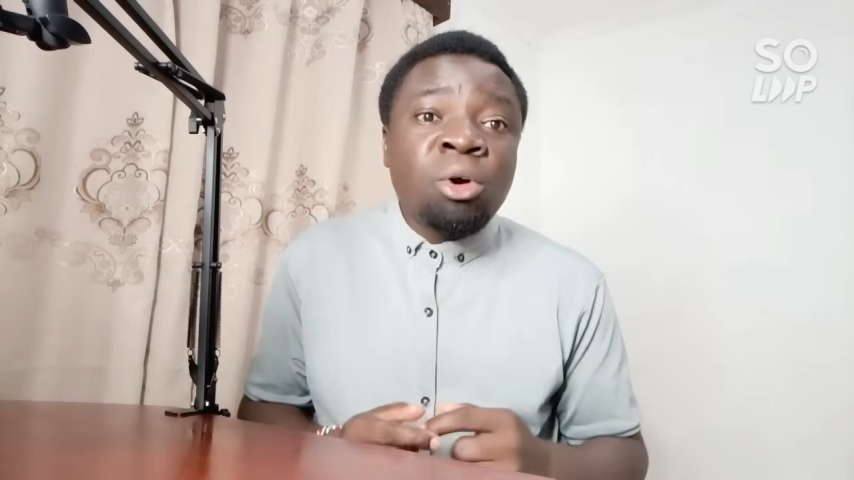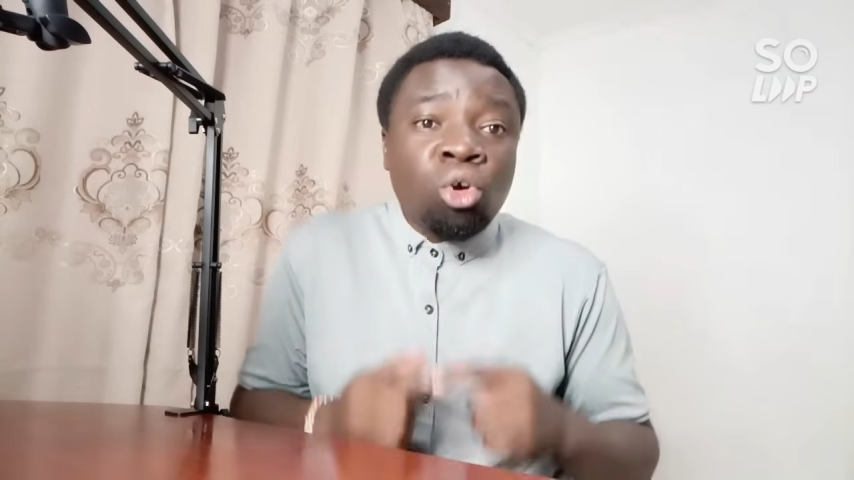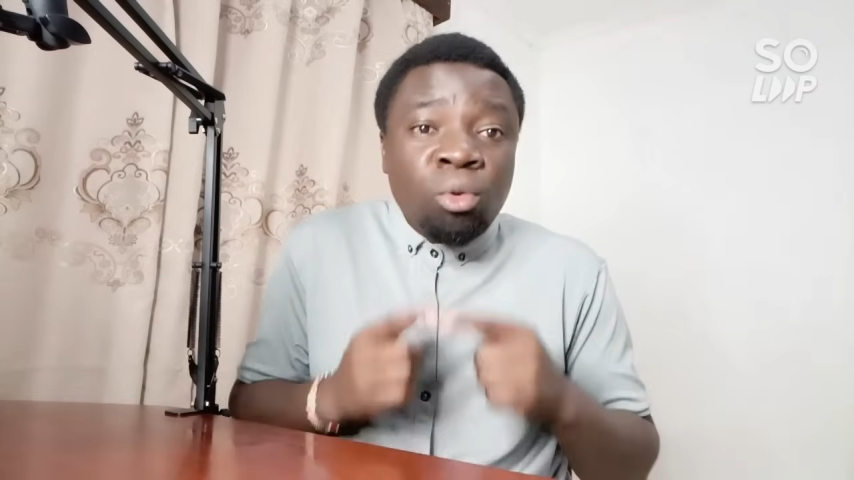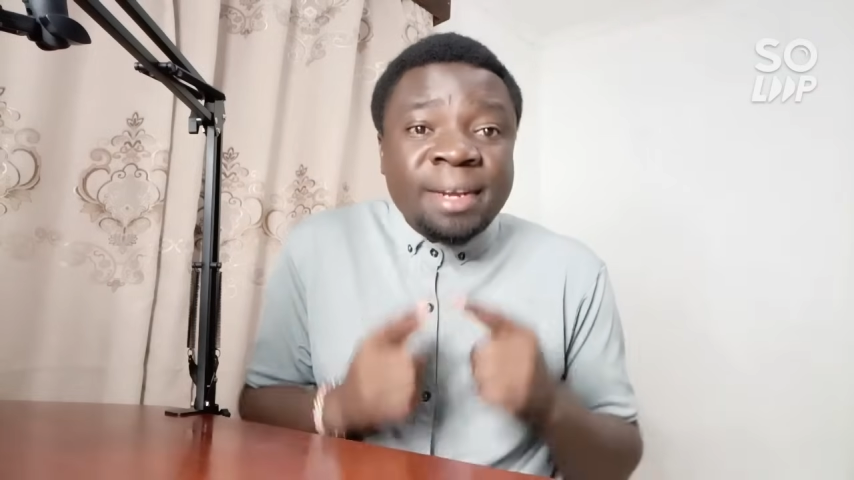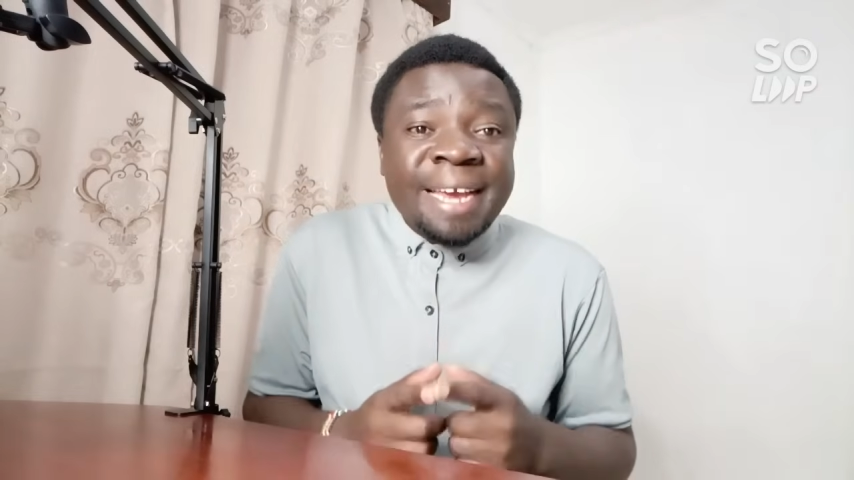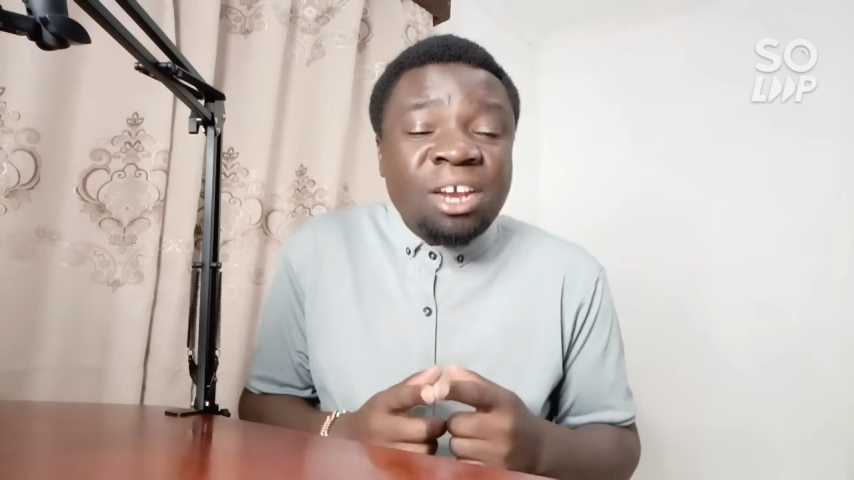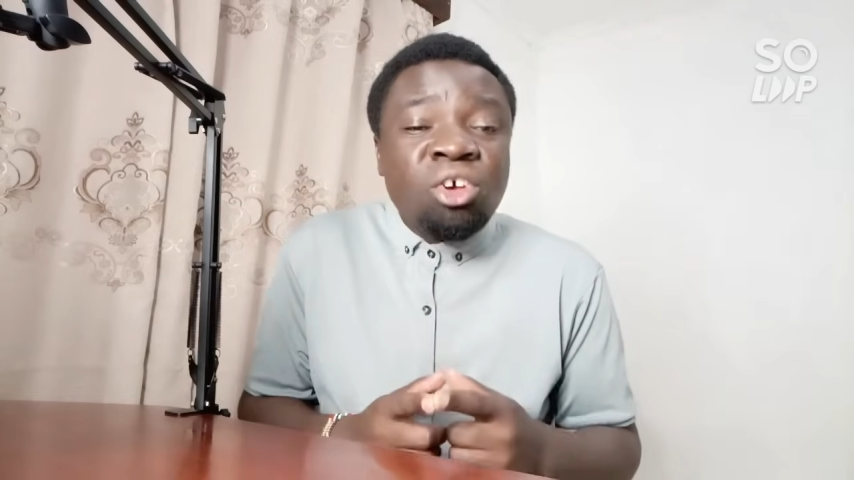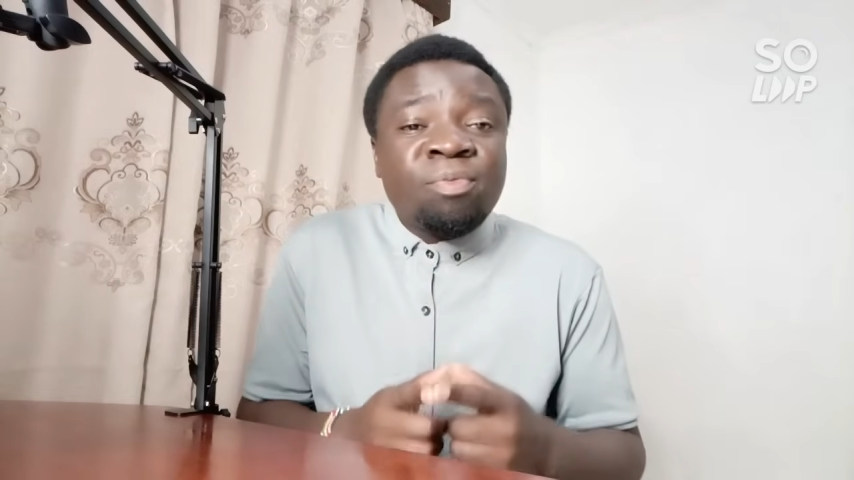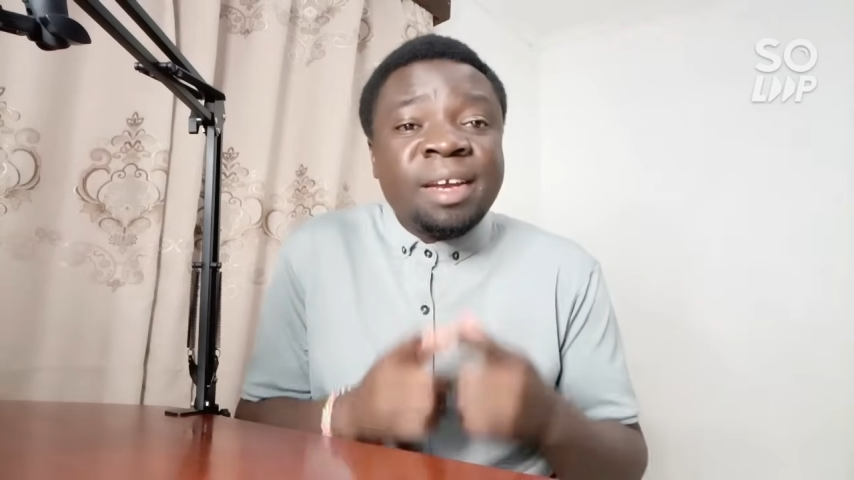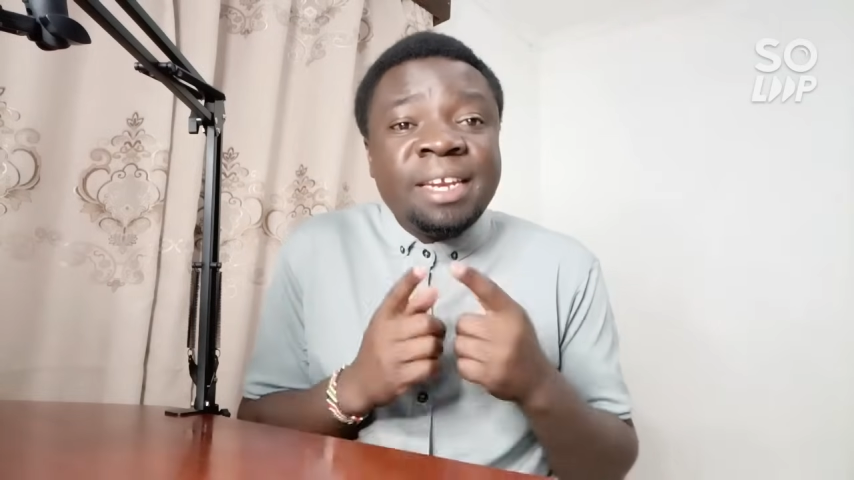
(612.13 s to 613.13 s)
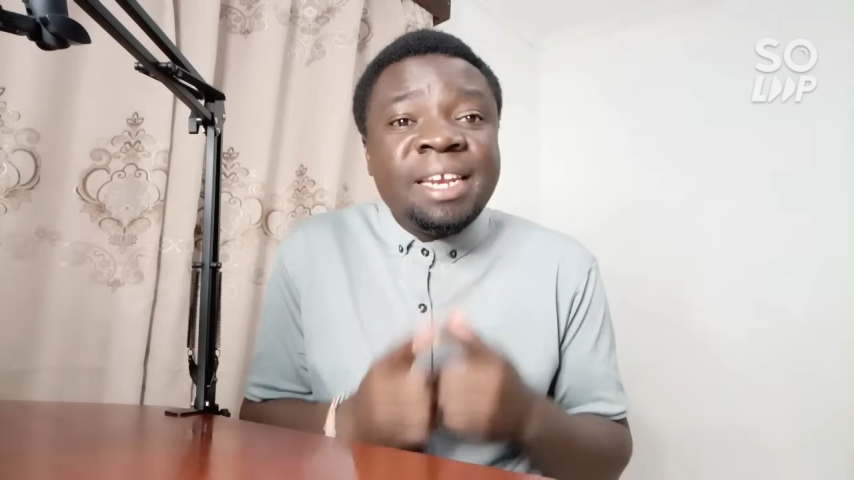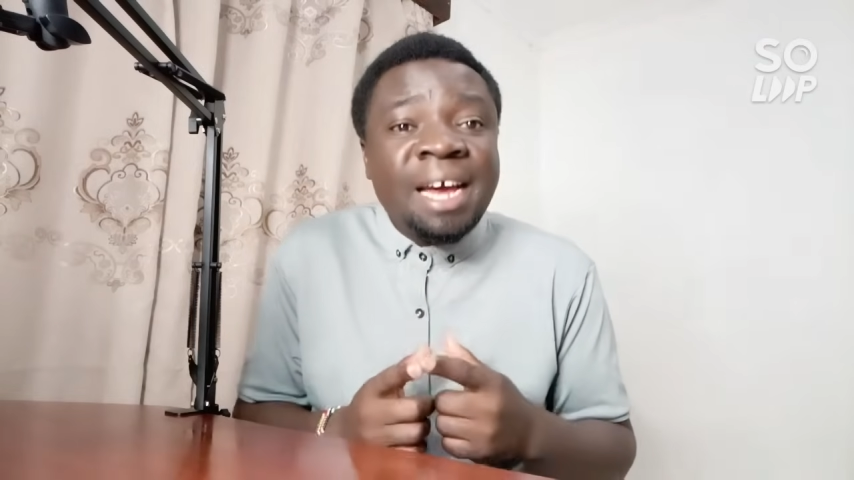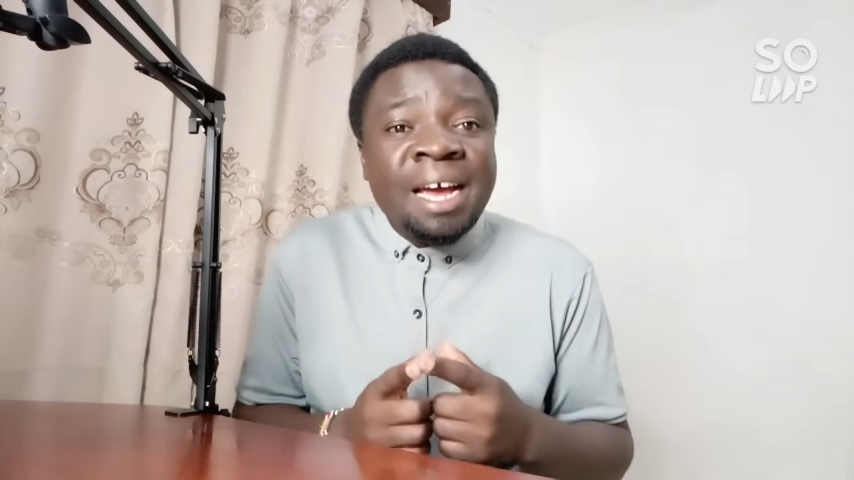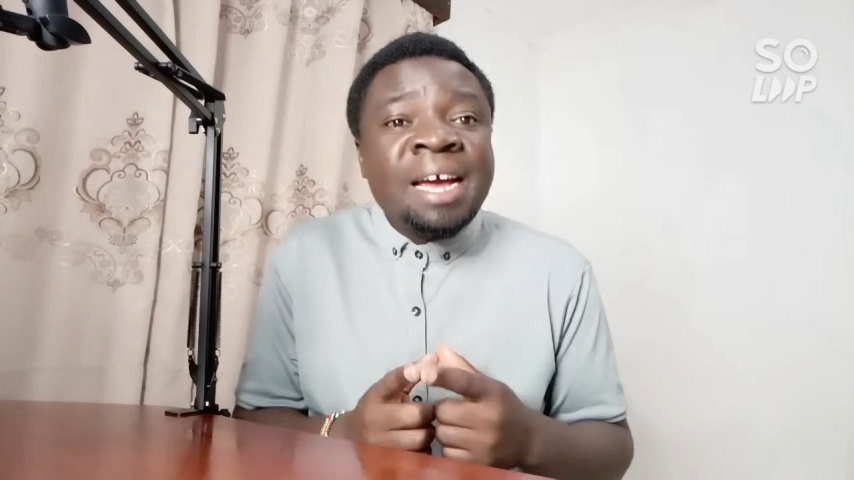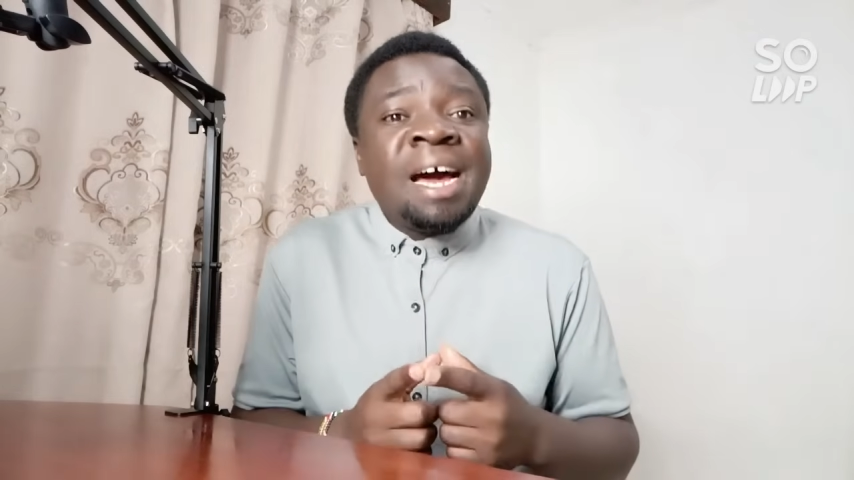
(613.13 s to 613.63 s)
Or what kind of a
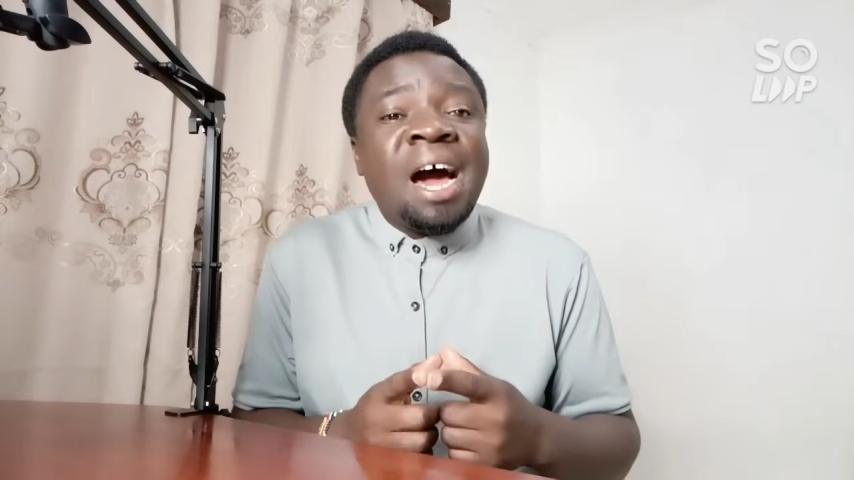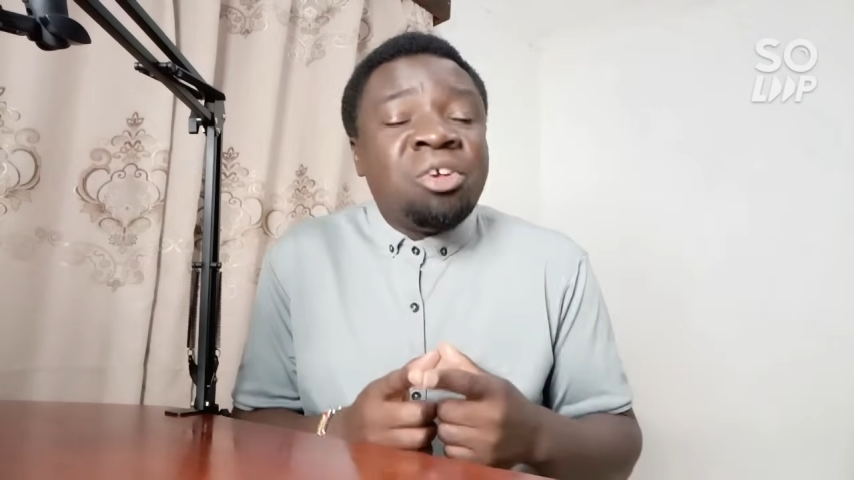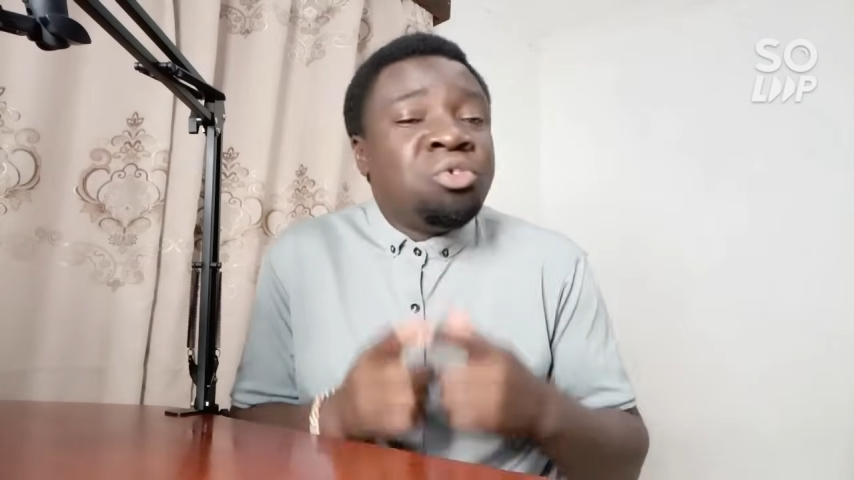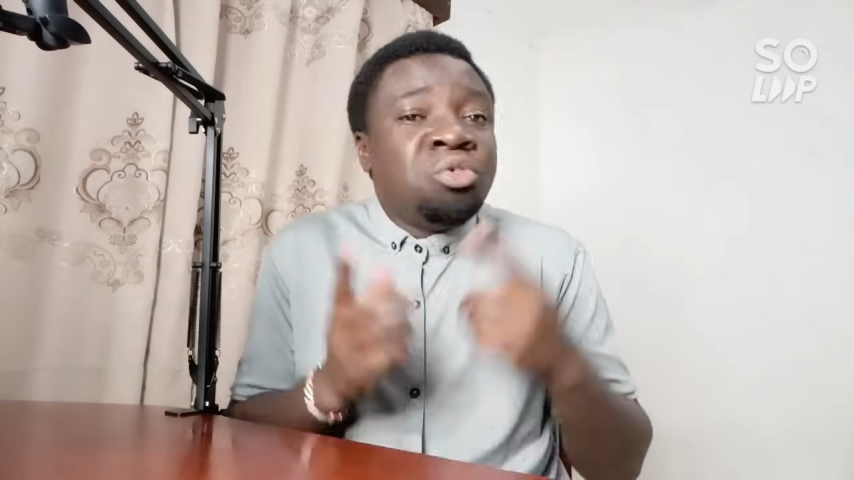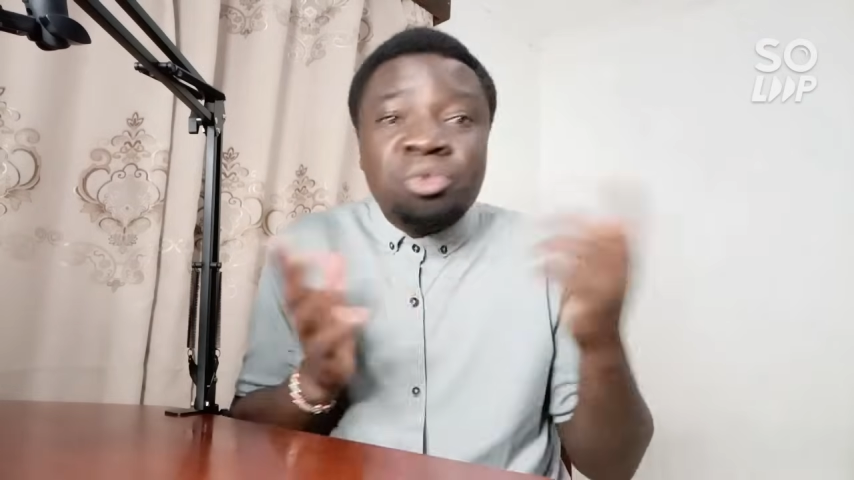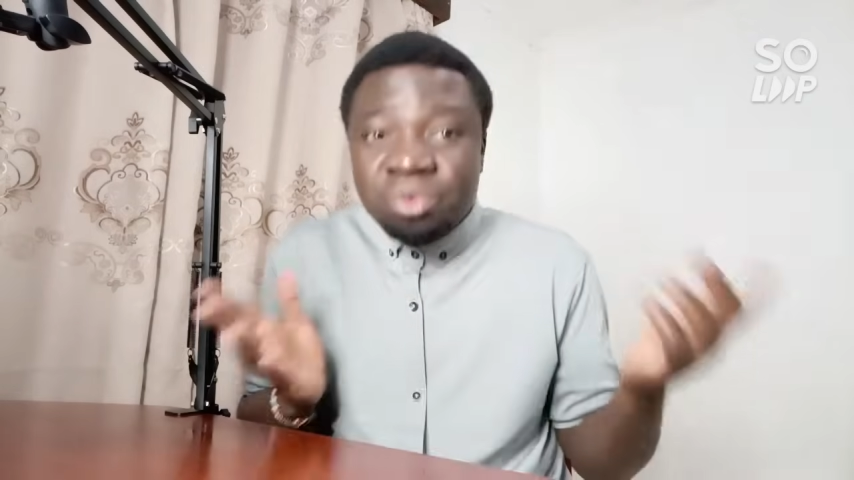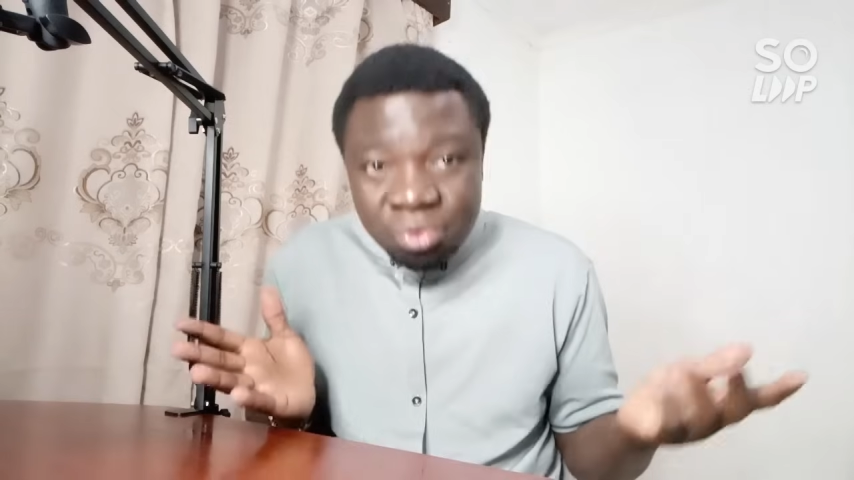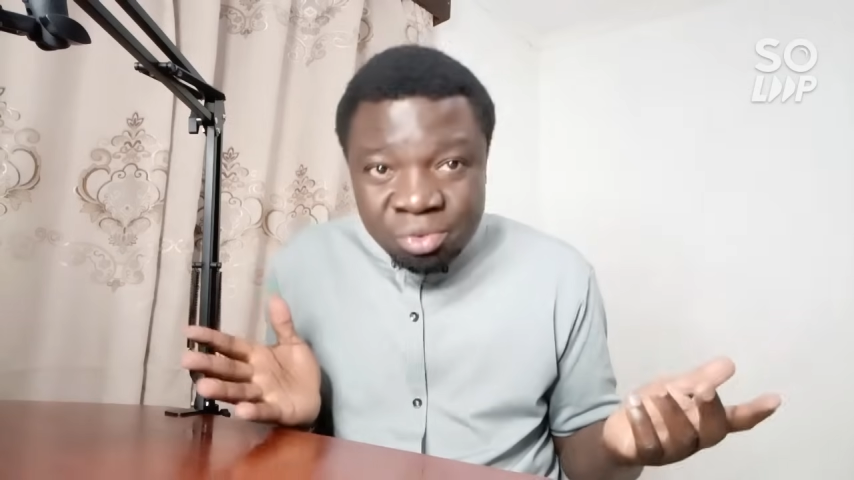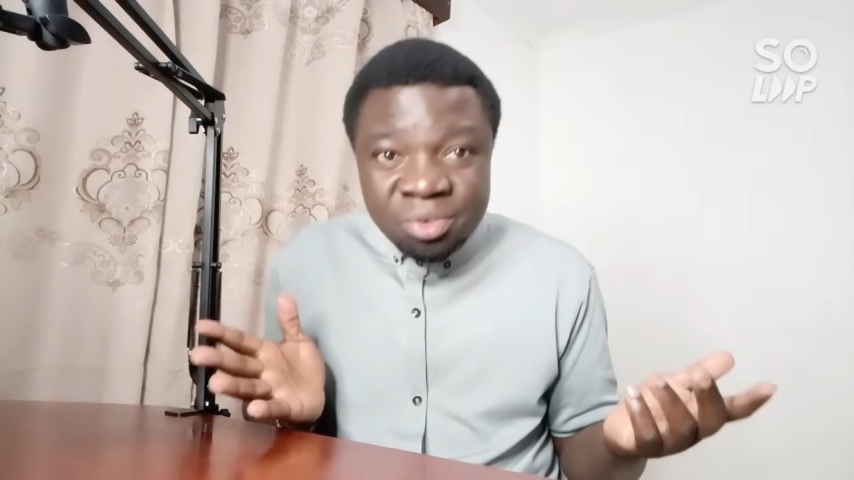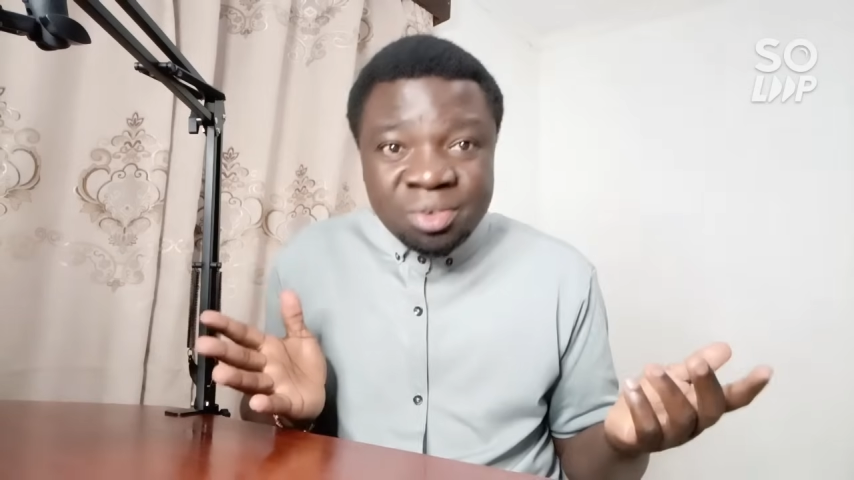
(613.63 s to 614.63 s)
leader are you?